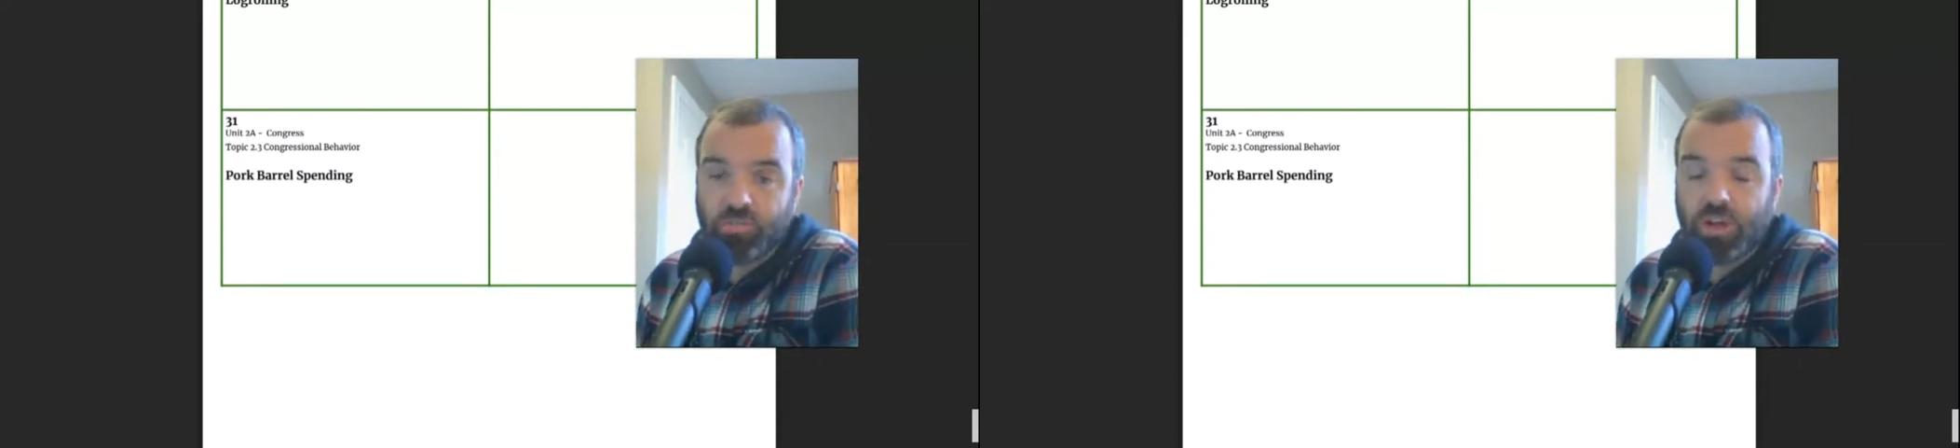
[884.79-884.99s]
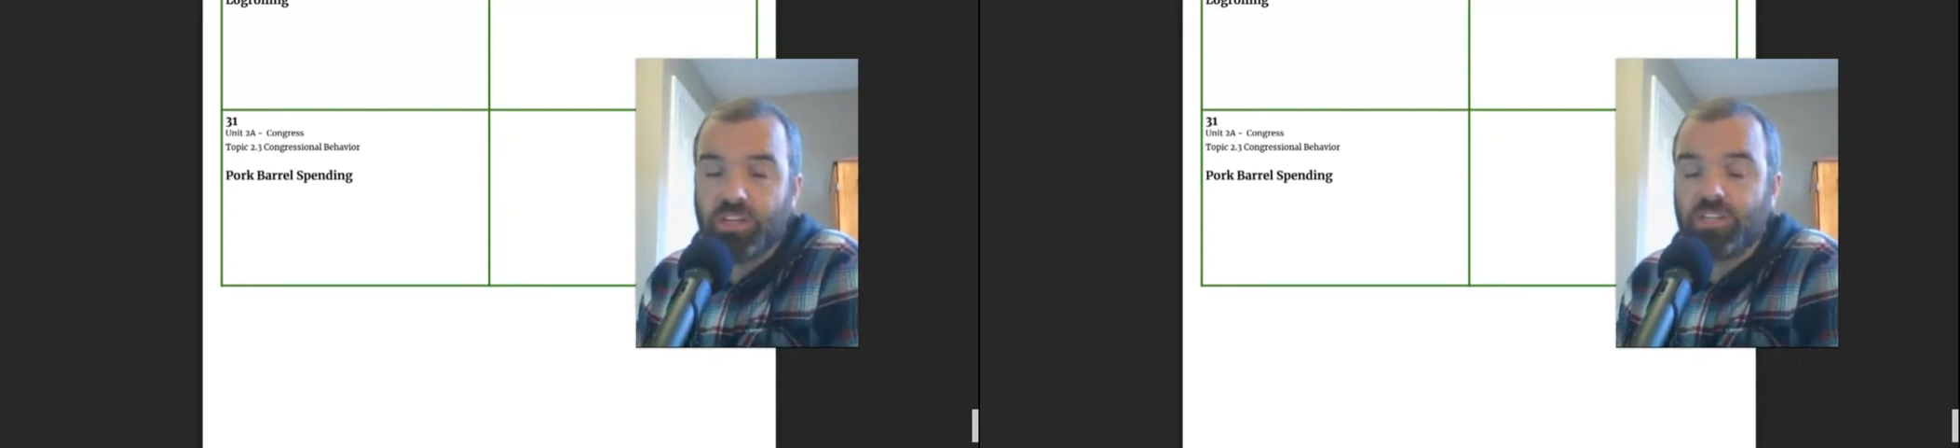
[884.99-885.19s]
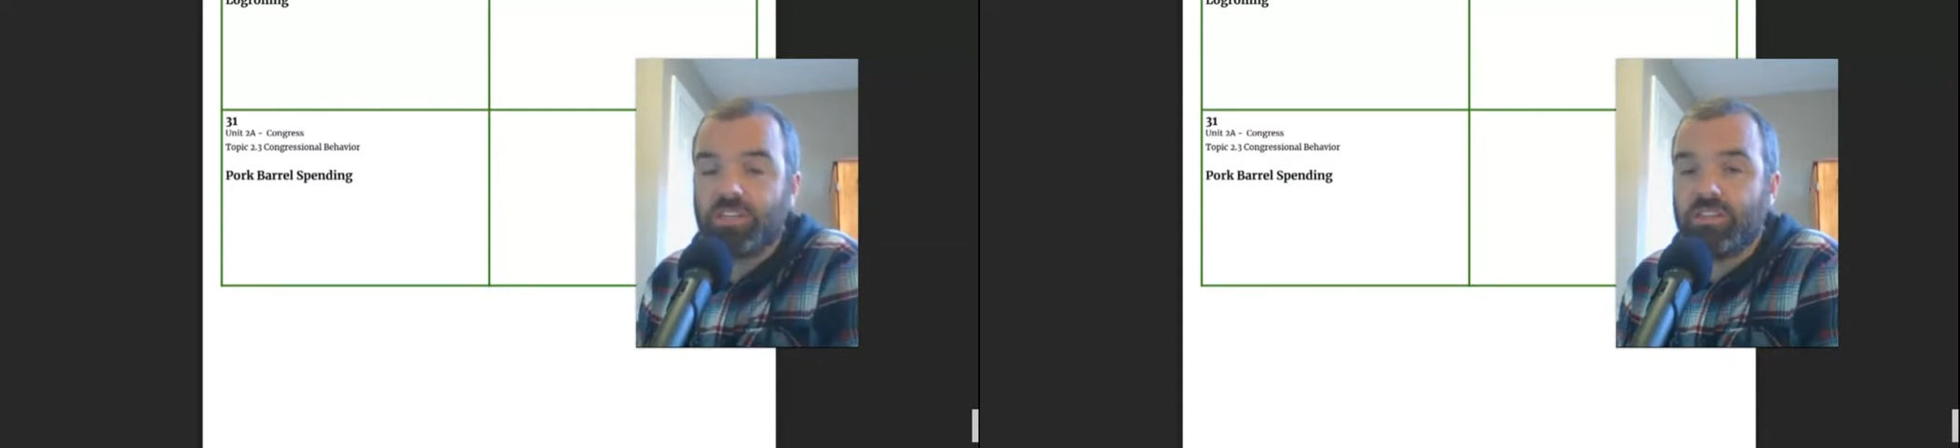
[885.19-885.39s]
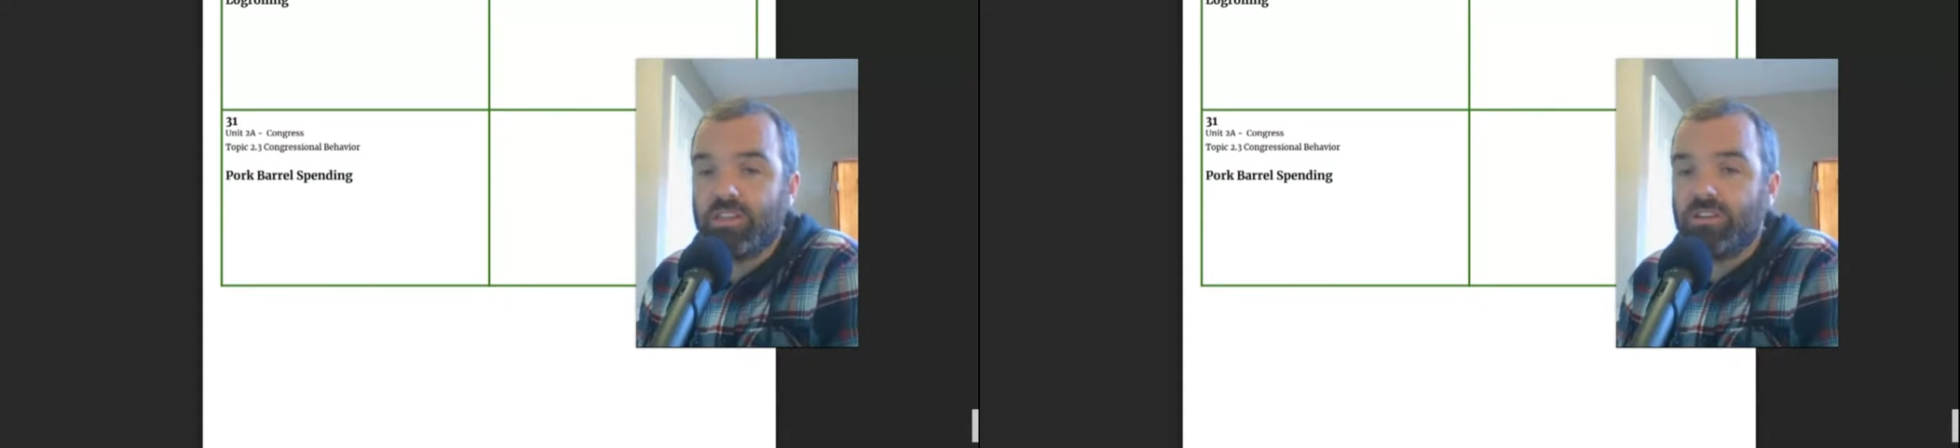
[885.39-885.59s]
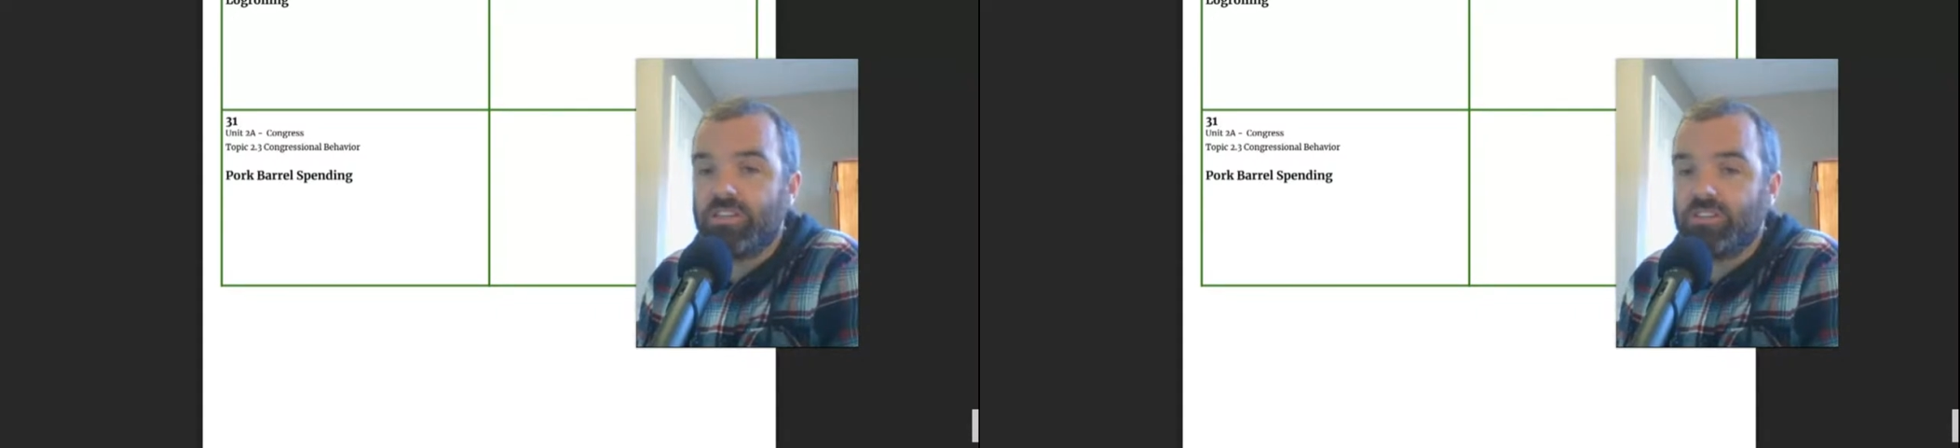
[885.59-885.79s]
project in
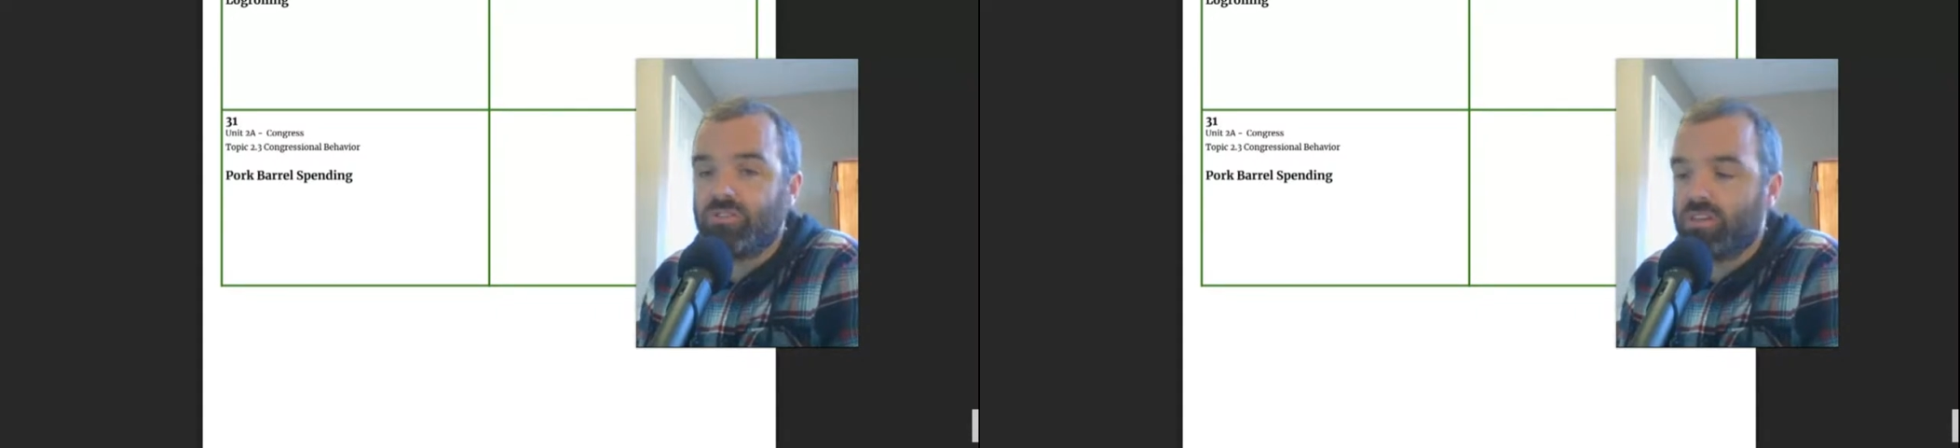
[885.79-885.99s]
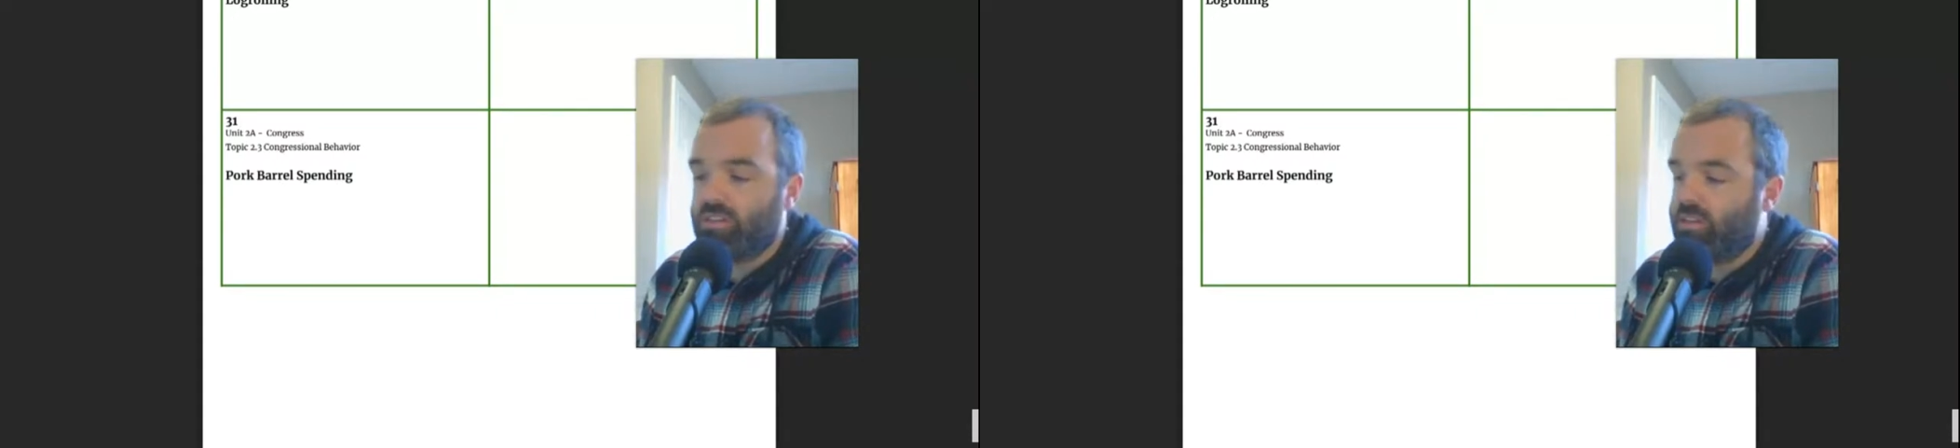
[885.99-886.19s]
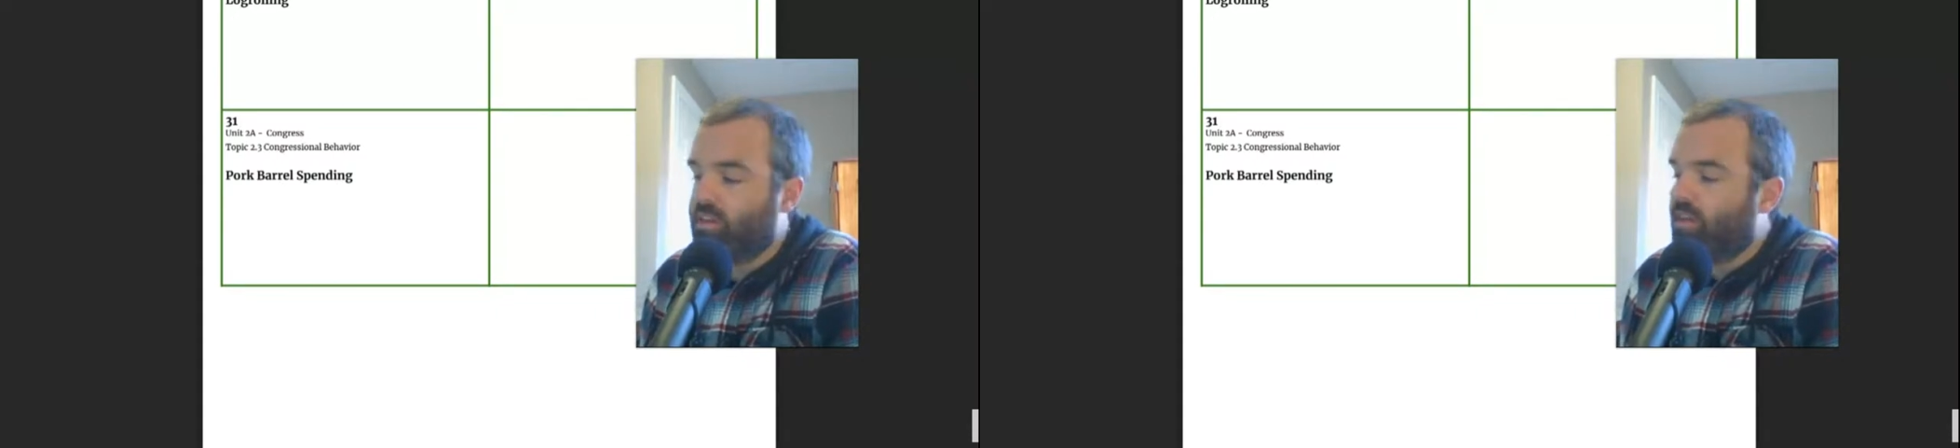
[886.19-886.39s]
their district,